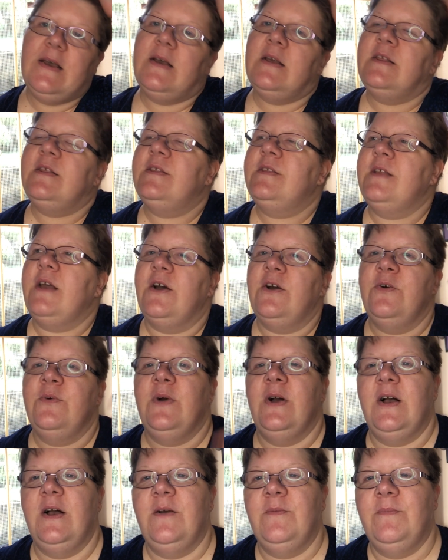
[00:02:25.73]

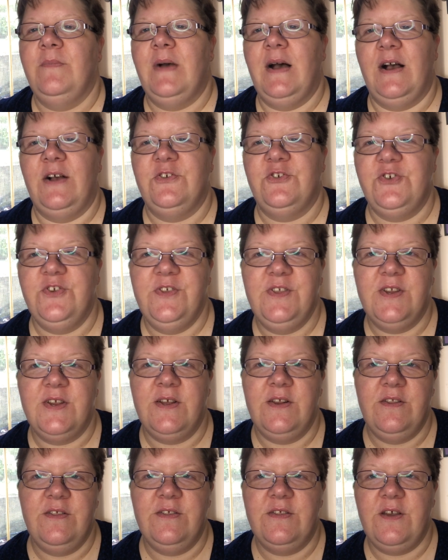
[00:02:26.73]
So I'll just
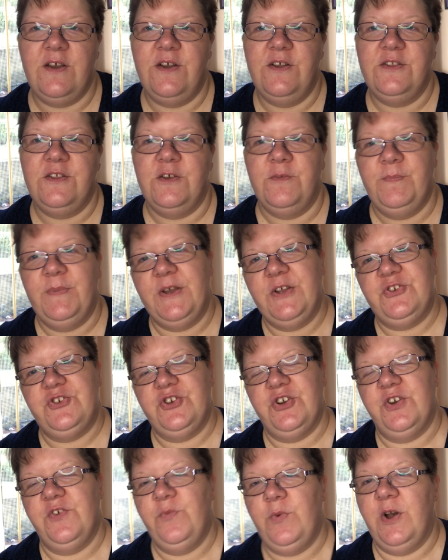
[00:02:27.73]
insert a
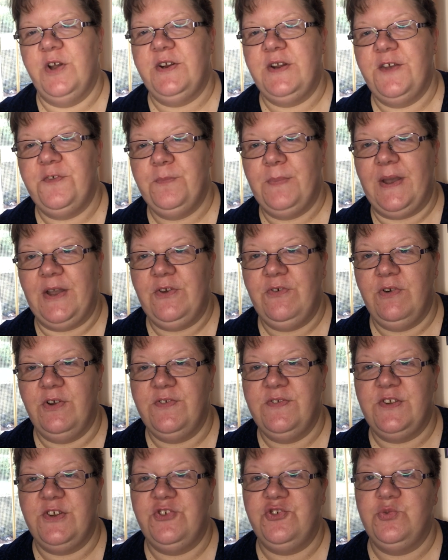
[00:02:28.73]
picture of what Death by Cross
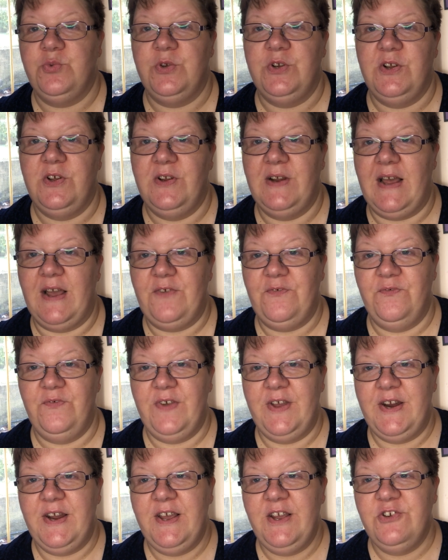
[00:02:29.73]
Stitch will look like
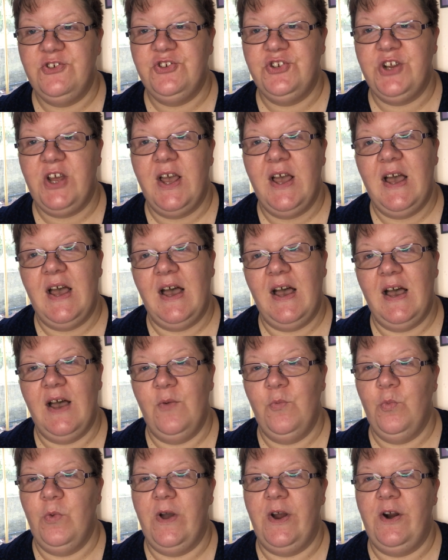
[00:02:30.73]
finished
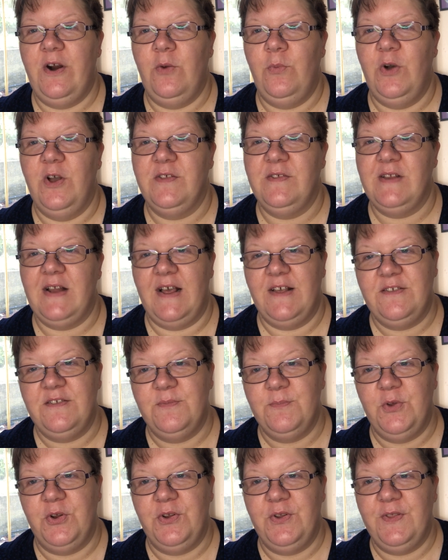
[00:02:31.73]
and where I was
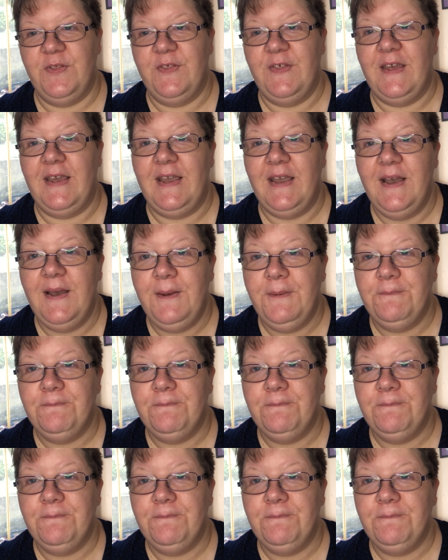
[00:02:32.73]
last month here.